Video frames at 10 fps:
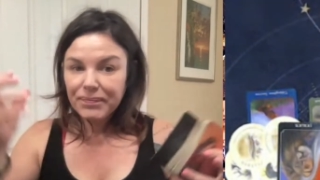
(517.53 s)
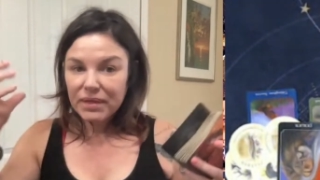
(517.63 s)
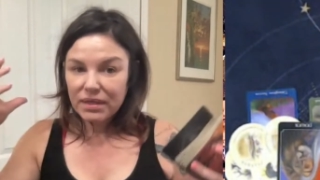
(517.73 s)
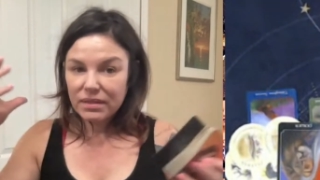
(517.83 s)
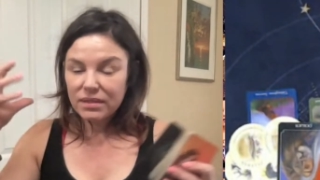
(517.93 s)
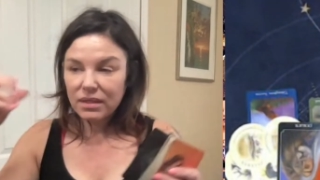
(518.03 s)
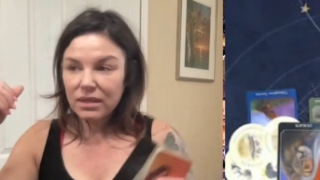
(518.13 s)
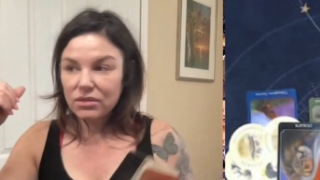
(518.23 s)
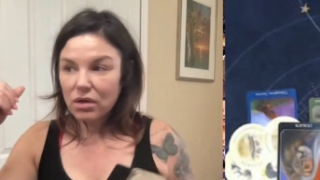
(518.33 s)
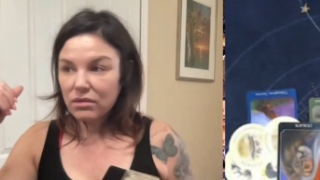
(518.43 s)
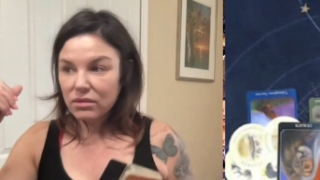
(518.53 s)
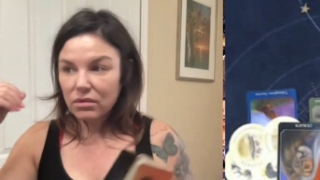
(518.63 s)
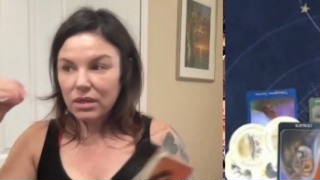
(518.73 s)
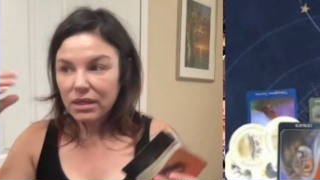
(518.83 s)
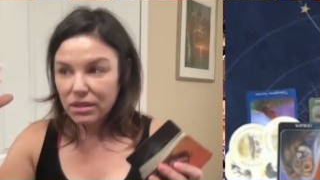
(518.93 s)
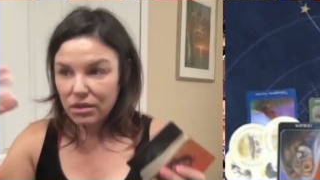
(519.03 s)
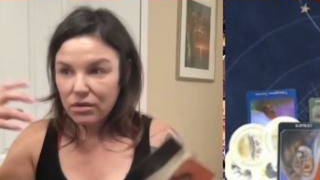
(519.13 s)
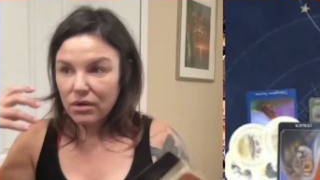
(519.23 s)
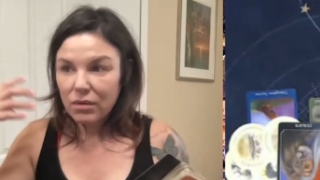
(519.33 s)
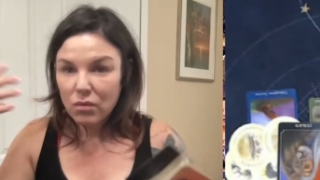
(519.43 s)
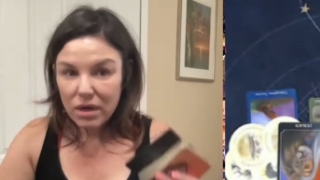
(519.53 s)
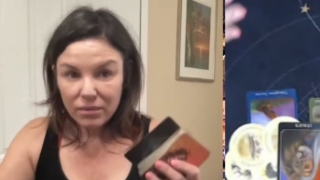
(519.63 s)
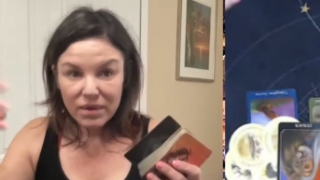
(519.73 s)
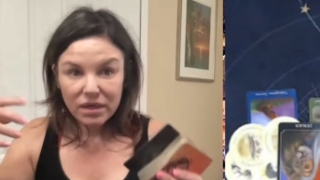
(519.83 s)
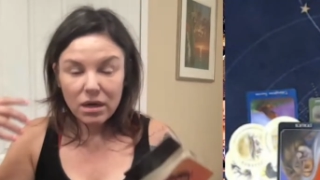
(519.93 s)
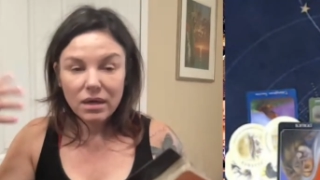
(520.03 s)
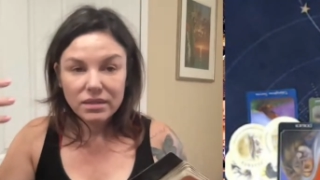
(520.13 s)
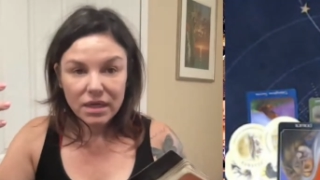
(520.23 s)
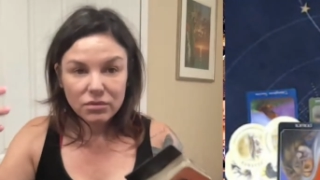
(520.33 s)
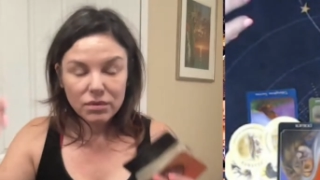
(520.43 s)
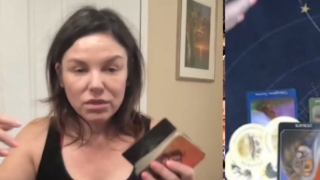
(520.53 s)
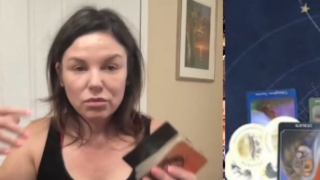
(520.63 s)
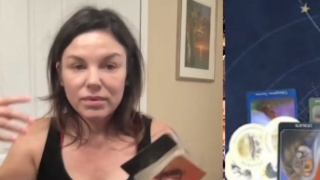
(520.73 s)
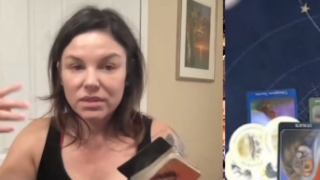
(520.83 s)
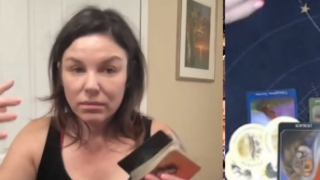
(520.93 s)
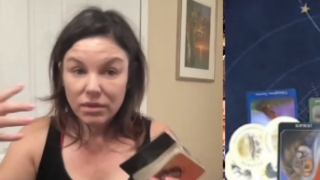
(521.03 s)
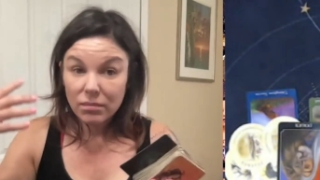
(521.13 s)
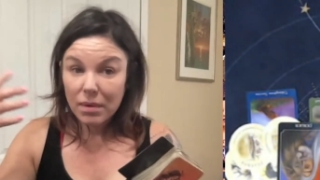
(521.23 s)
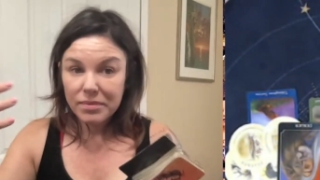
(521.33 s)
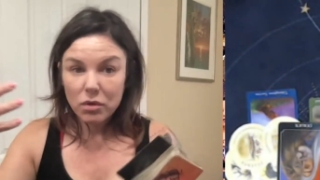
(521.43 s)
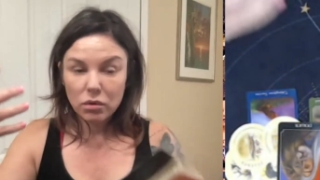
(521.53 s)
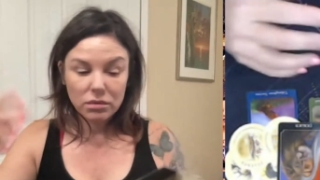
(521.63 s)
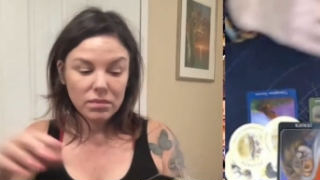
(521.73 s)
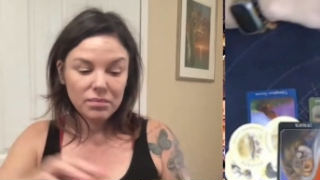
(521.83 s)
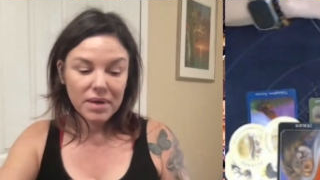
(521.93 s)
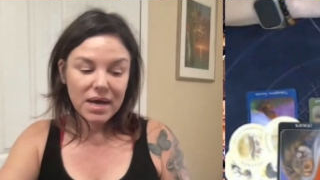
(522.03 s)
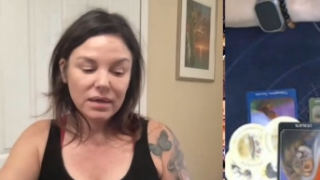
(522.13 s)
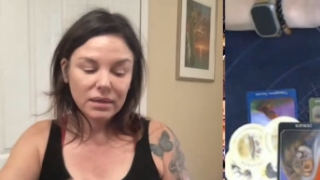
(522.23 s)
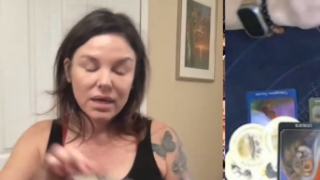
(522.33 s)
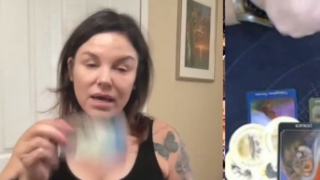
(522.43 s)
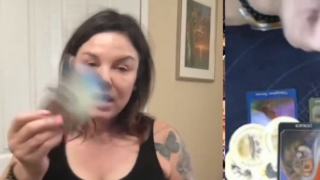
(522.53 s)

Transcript: is is also like you know i want to make contact with you but something might be holding me back